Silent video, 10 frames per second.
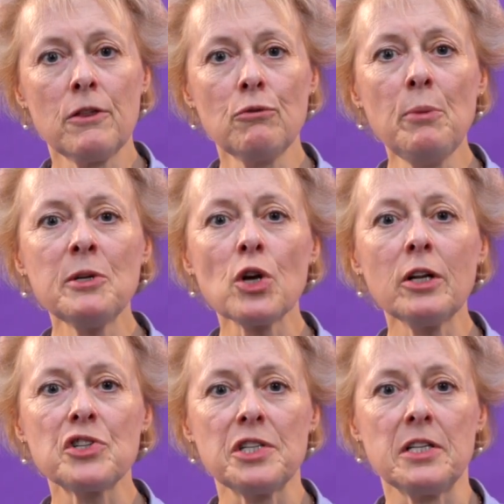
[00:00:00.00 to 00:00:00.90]
The
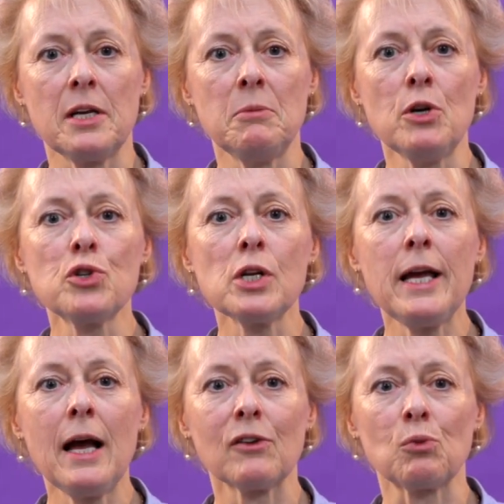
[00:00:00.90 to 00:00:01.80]
rheumatology team
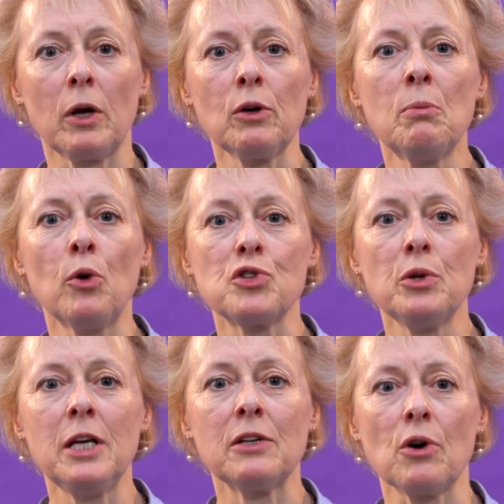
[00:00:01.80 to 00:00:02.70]
usually has one or more
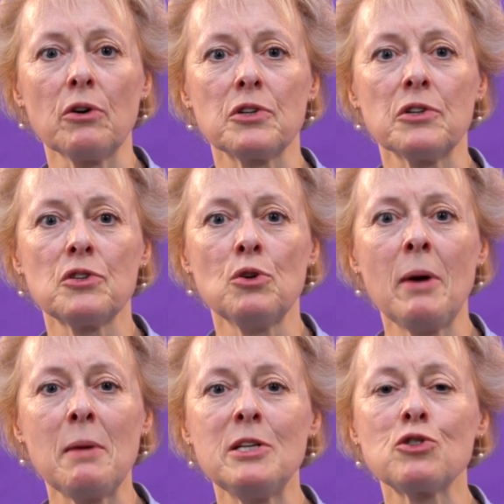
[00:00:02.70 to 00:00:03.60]
junior doctors who
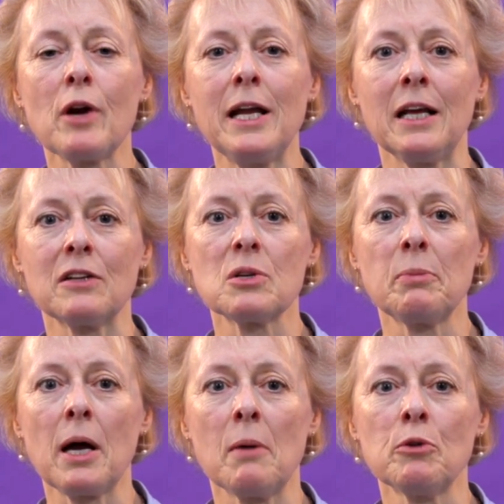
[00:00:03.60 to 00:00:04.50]
may be training
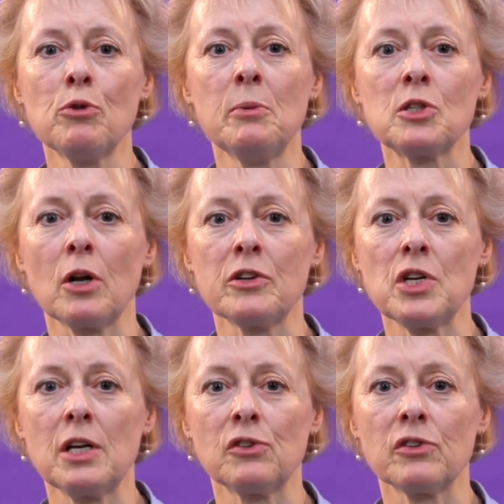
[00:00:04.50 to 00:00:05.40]
to become a
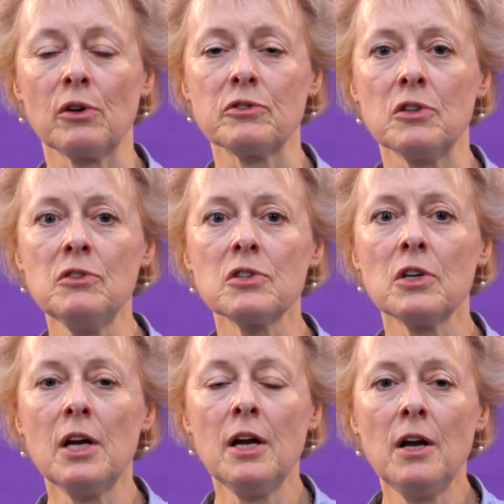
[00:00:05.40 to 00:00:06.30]
rheumatology
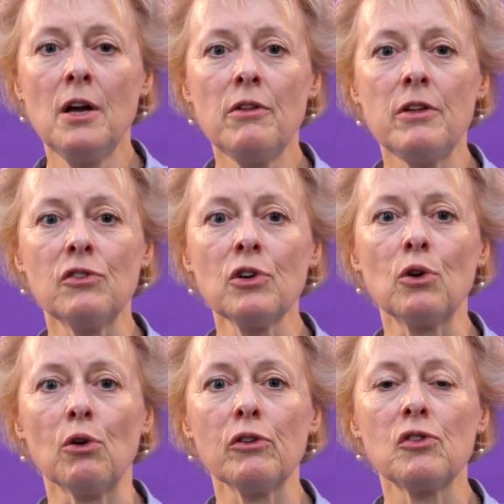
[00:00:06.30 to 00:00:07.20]
consultant. These are
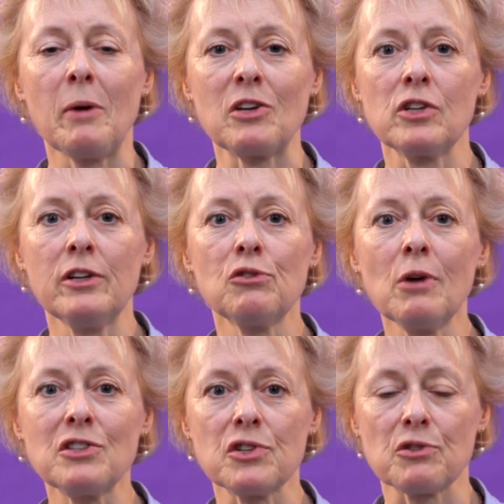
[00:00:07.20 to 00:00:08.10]
called
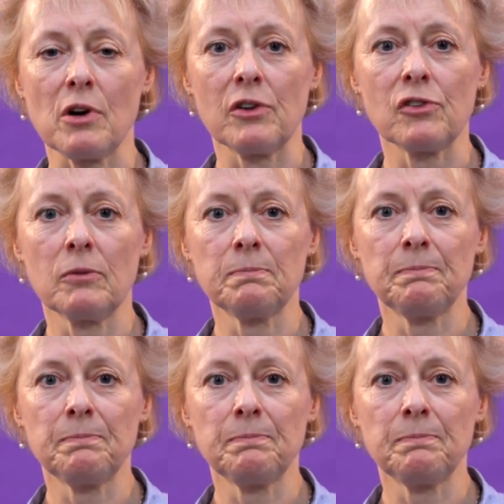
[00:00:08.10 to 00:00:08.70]
specialist registrars.